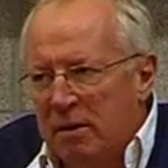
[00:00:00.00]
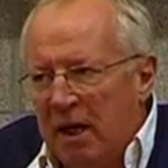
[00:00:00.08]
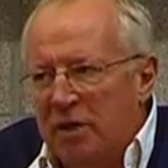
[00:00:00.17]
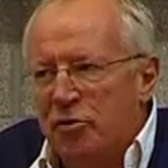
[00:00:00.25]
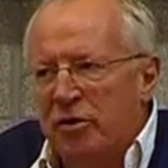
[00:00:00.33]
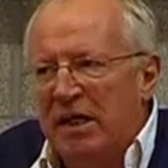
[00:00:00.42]

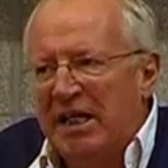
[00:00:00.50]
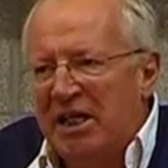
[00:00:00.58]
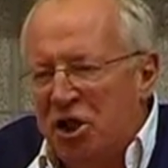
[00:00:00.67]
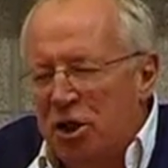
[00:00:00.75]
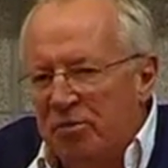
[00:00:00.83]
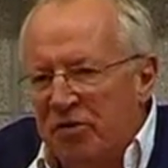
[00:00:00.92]
and you're in
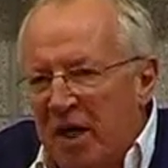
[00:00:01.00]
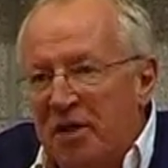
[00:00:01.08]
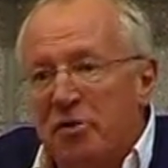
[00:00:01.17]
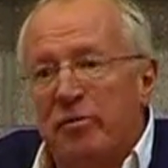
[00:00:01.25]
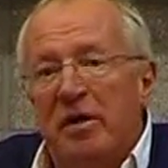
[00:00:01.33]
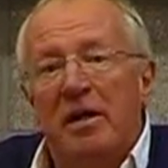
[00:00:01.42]
Egypt,
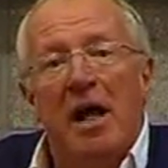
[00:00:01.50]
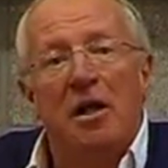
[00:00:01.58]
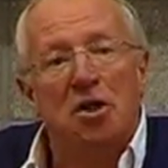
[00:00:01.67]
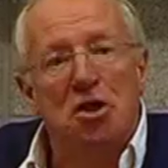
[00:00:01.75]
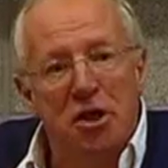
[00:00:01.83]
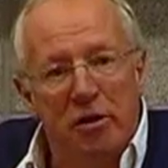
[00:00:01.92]
and you're in
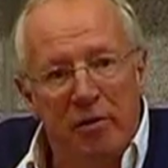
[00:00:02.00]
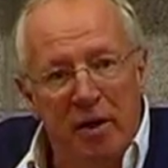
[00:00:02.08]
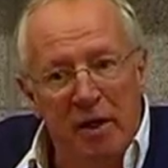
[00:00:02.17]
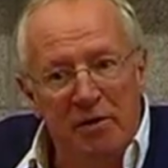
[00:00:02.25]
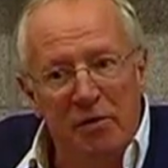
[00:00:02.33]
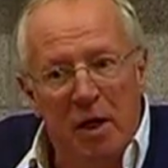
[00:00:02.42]

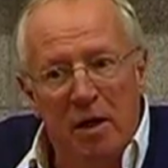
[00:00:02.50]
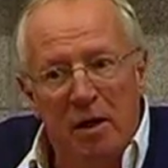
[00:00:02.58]
Algeria.